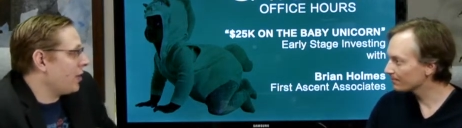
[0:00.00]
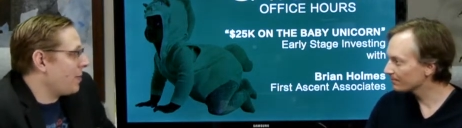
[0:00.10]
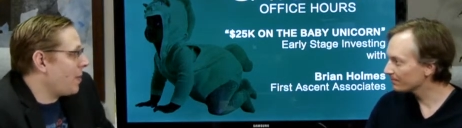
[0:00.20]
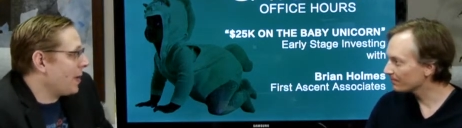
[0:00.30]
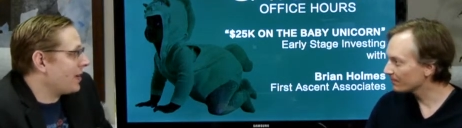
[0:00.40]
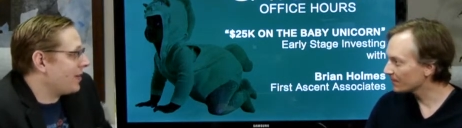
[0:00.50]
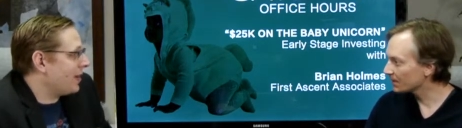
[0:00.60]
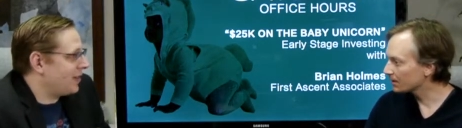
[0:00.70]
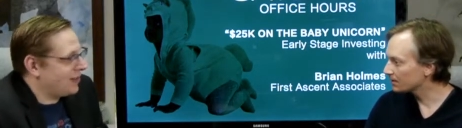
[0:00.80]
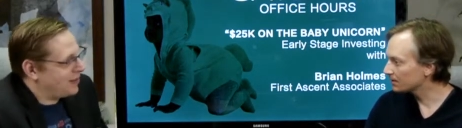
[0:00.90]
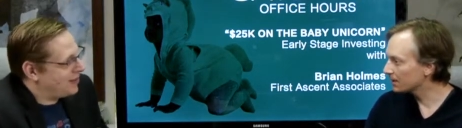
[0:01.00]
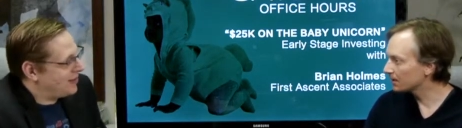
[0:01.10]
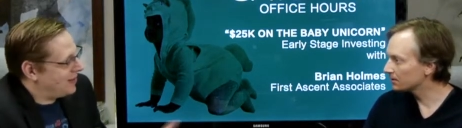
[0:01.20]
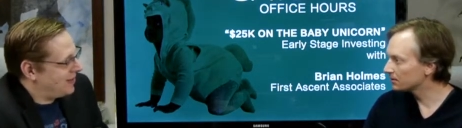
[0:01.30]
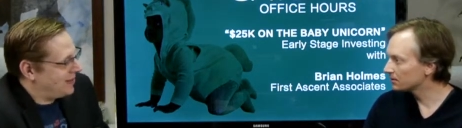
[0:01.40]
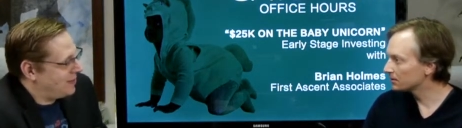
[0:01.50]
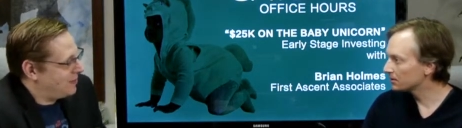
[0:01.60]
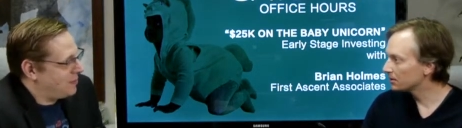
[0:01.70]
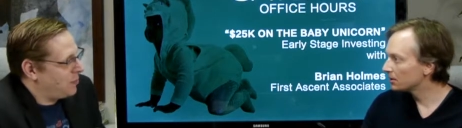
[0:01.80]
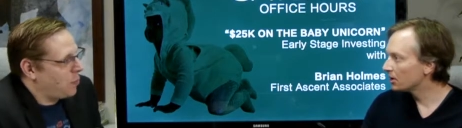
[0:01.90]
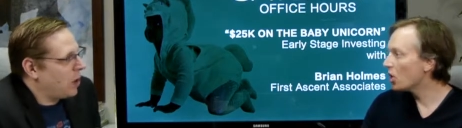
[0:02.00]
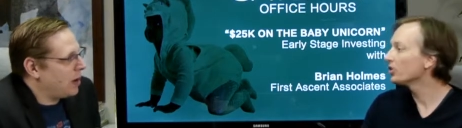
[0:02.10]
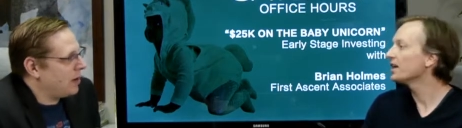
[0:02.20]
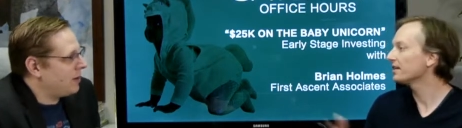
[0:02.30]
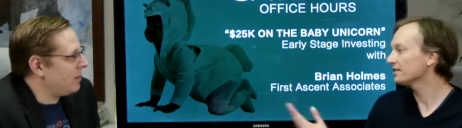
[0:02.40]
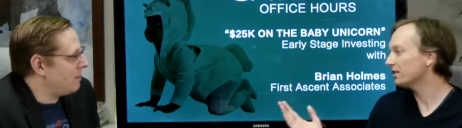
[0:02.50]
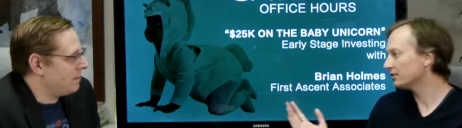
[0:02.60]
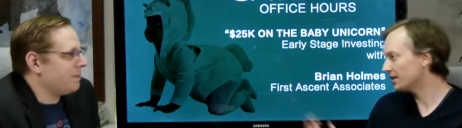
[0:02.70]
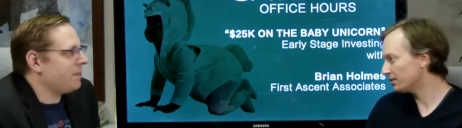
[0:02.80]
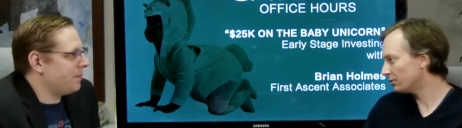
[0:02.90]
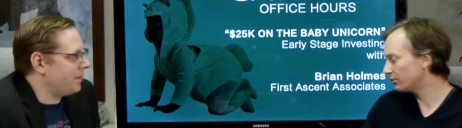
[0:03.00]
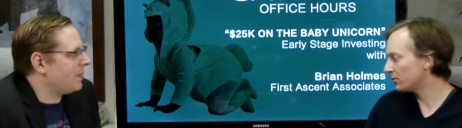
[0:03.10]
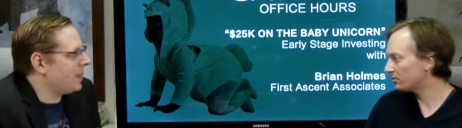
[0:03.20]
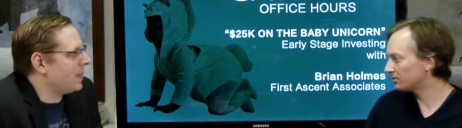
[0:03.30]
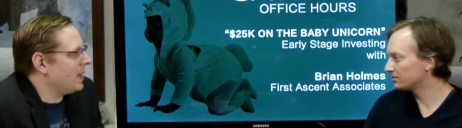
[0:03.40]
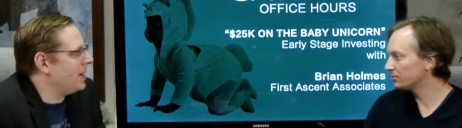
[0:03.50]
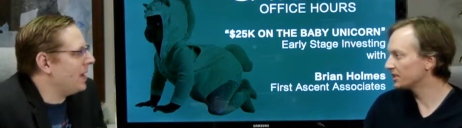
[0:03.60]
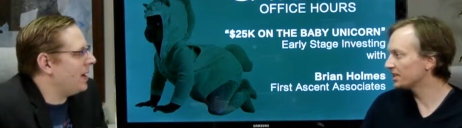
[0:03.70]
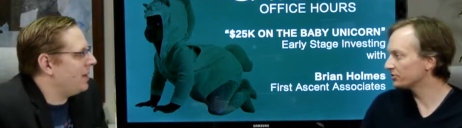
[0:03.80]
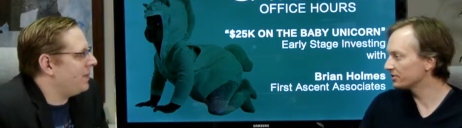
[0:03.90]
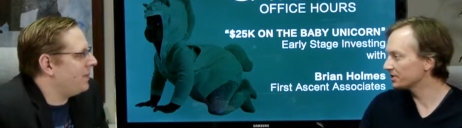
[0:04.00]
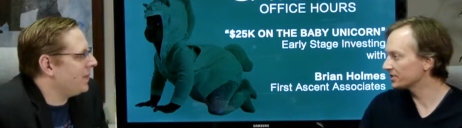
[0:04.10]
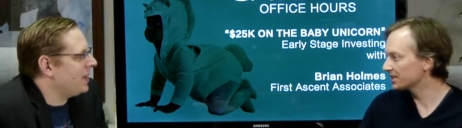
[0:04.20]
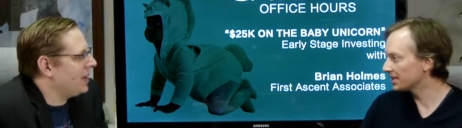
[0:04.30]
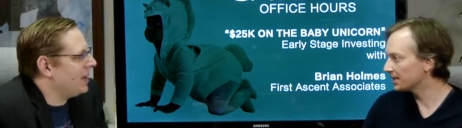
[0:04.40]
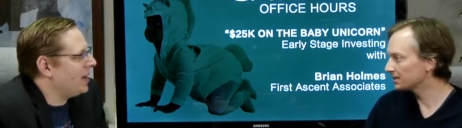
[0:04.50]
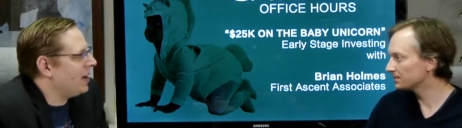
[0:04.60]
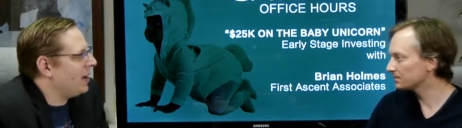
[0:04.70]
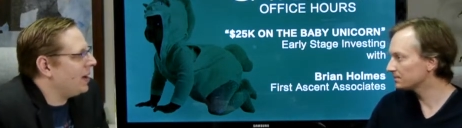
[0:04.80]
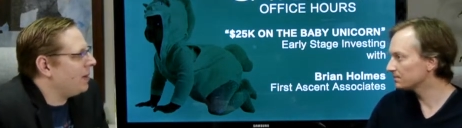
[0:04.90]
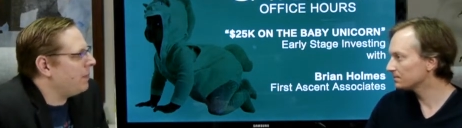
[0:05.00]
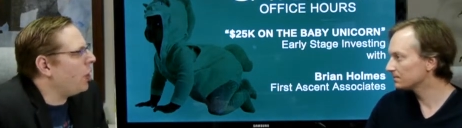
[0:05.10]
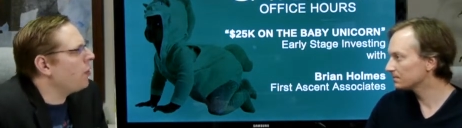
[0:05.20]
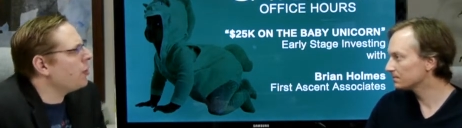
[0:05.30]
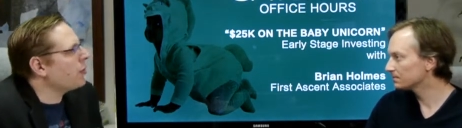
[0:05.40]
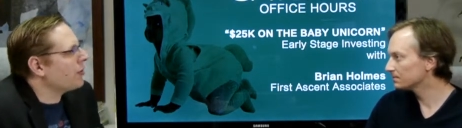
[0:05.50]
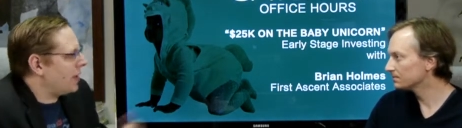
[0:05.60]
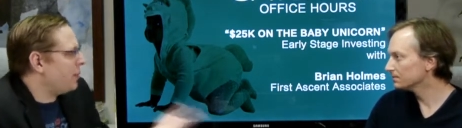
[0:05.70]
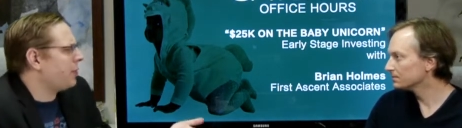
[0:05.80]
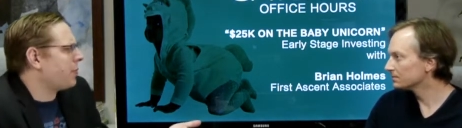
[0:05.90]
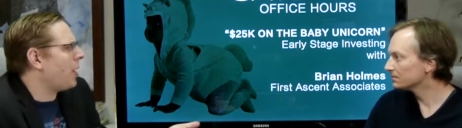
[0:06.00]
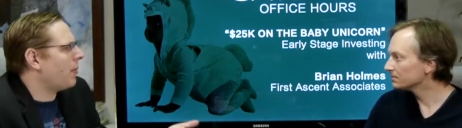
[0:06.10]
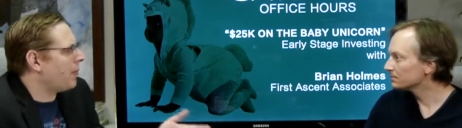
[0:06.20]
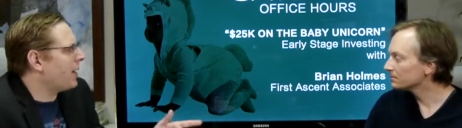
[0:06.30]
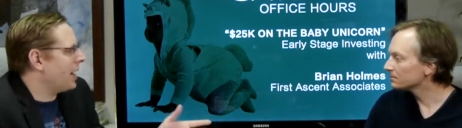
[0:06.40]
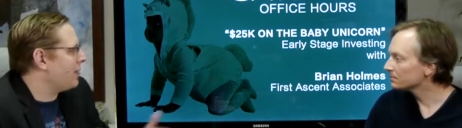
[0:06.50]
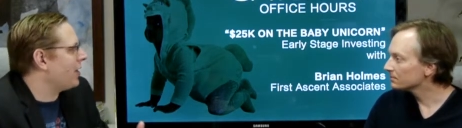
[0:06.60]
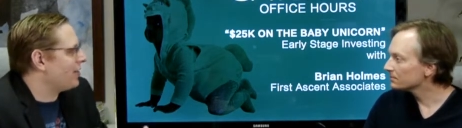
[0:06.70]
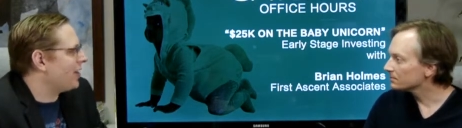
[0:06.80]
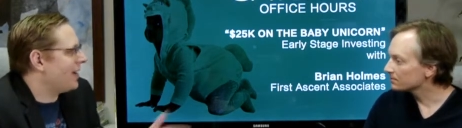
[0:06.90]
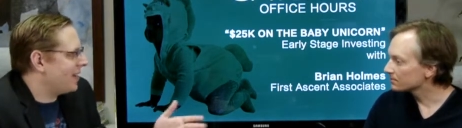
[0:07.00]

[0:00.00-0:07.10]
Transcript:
Speaker 1: talk about market size. Let's just yeah
Speaker 2: what? Oh yeah, yeah. Overall, yeah, On things like that. Yeah.
Speaker 1: Um, oh, you were. T- it was problem. We kind of touched on it